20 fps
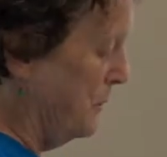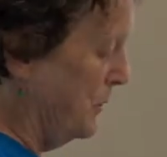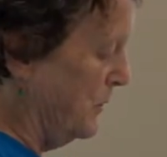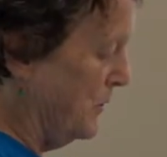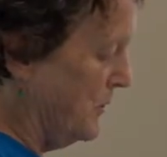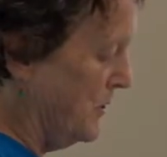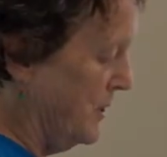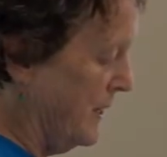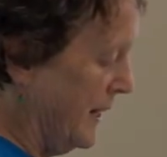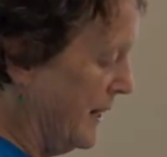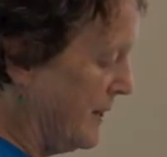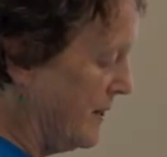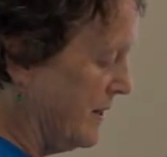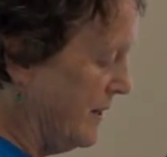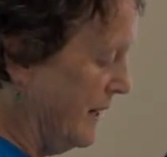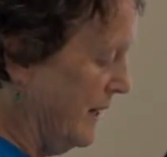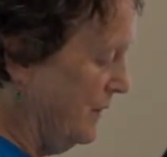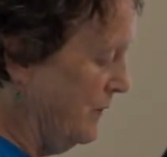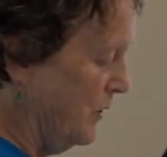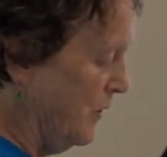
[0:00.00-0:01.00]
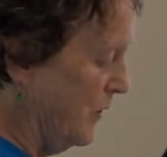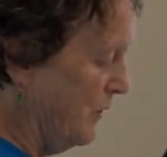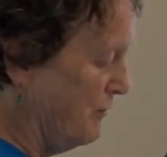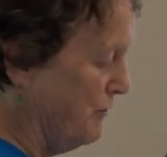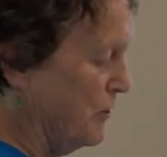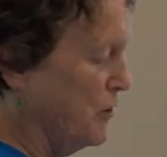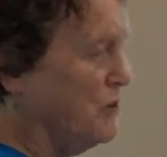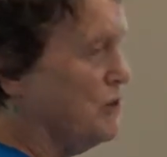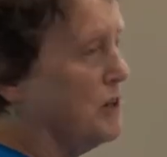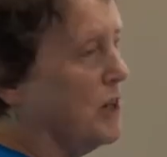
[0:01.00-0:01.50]
birds next, even though the
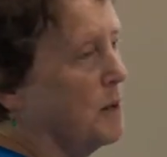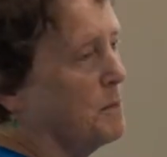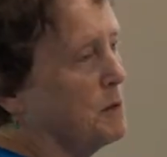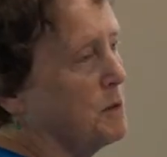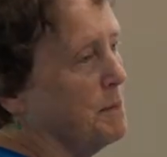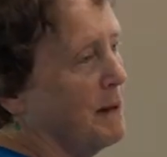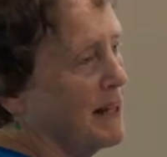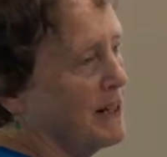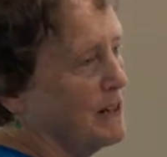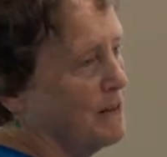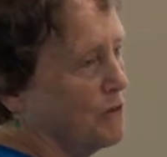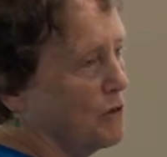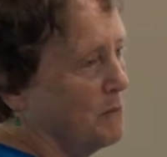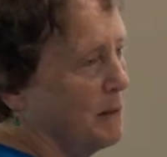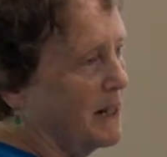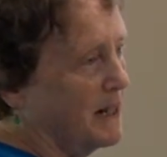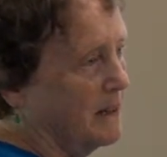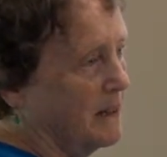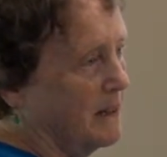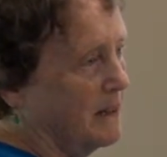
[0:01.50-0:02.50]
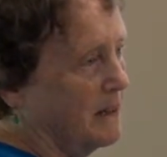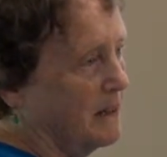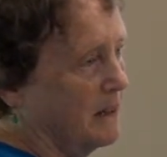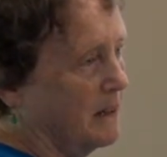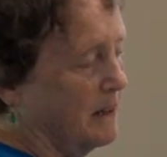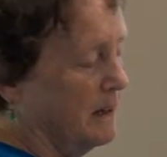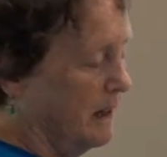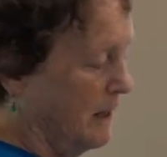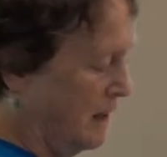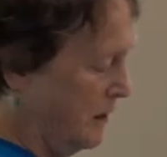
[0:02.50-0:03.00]
first comes back to Vermont in
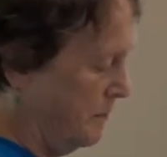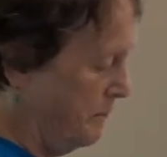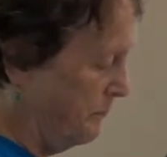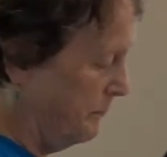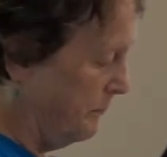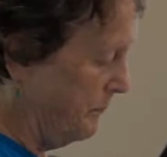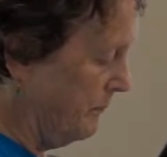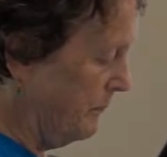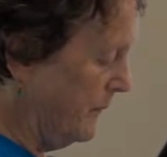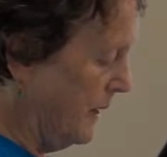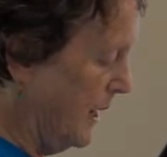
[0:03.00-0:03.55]
um,